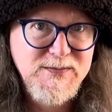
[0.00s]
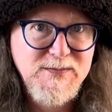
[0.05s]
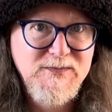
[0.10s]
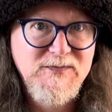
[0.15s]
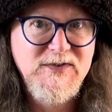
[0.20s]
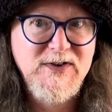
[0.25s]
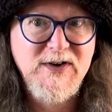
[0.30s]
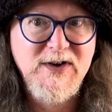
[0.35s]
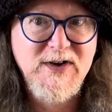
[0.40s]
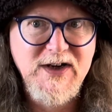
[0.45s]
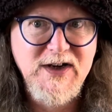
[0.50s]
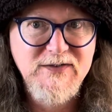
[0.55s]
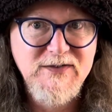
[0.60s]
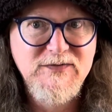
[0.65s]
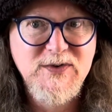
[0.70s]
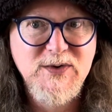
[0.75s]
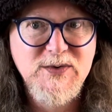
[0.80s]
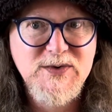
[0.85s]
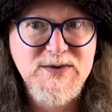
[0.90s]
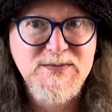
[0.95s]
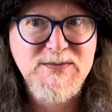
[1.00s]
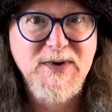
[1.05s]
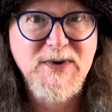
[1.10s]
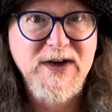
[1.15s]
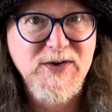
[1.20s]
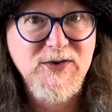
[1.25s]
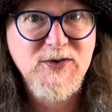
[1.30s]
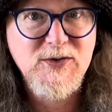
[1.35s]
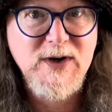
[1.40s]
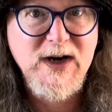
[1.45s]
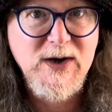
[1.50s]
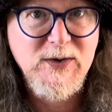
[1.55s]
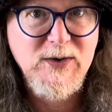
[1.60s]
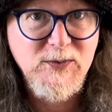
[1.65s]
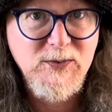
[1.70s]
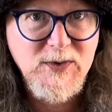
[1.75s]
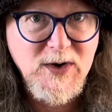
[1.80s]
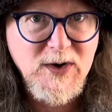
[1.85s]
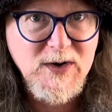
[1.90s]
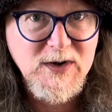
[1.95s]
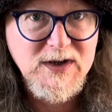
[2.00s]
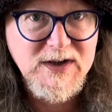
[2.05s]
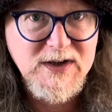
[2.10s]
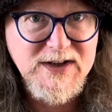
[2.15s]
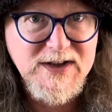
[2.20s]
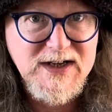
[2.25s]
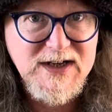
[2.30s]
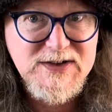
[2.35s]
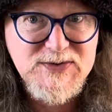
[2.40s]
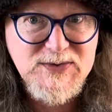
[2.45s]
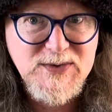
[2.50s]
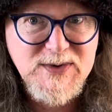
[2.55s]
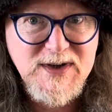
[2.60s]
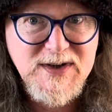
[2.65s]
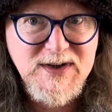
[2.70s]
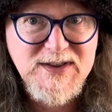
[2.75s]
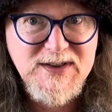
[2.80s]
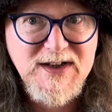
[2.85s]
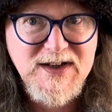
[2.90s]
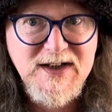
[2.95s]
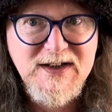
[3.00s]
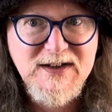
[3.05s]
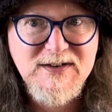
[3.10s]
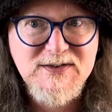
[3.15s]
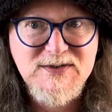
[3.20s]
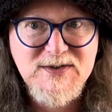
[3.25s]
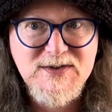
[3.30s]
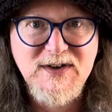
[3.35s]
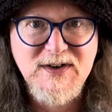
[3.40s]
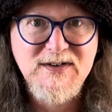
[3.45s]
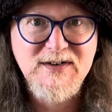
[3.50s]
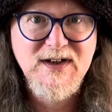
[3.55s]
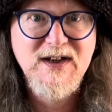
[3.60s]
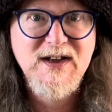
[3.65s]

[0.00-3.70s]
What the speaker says: very influenced by Krautrock and that sort of thing, sort of